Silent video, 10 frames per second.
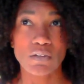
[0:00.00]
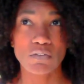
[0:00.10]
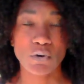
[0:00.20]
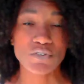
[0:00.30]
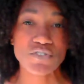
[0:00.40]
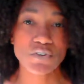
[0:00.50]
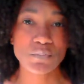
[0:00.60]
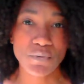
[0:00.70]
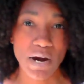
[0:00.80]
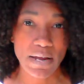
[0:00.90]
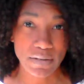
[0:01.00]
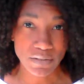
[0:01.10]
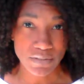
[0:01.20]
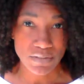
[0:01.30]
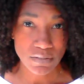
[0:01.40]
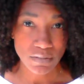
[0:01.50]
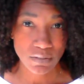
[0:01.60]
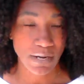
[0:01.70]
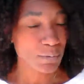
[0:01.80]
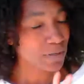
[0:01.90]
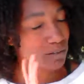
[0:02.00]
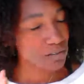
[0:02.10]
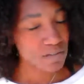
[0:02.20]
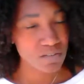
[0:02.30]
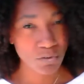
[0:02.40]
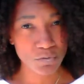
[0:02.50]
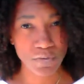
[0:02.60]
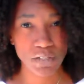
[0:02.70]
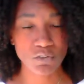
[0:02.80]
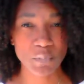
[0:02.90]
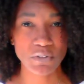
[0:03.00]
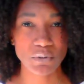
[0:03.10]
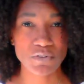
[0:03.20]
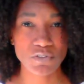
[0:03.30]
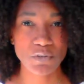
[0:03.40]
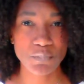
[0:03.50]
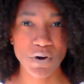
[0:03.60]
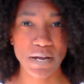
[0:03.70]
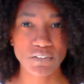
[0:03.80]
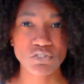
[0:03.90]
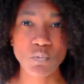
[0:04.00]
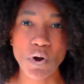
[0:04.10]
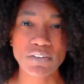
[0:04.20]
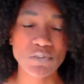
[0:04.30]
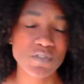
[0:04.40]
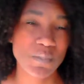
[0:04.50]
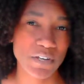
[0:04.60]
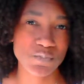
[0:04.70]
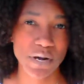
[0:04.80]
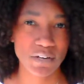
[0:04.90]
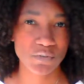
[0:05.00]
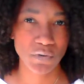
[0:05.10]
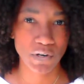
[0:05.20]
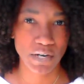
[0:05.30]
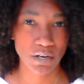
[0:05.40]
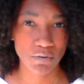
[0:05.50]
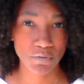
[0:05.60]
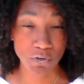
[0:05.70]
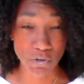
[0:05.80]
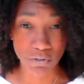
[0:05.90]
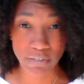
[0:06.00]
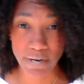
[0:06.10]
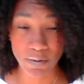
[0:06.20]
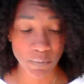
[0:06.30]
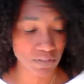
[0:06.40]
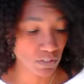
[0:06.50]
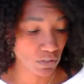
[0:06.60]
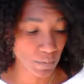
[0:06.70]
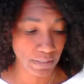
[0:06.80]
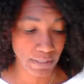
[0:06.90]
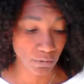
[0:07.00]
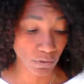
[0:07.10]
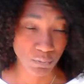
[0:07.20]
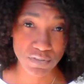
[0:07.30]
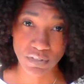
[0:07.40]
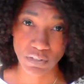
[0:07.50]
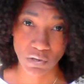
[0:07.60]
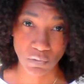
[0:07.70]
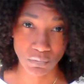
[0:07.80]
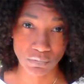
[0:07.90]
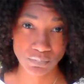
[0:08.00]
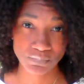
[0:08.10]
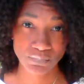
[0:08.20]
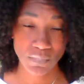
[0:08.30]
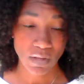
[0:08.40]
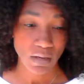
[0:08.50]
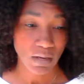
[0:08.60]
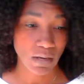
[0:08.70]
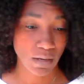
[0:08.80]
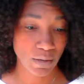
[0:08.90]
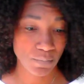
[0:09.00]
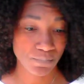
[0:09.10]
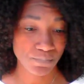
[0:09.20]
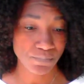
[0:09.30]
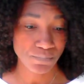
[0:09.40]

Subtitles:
There are certain products, and I'll get into this in other videos, but there are certain products, you want to use the best products for your hair. For curly hair, I'm going to tell you right now, no silicone, no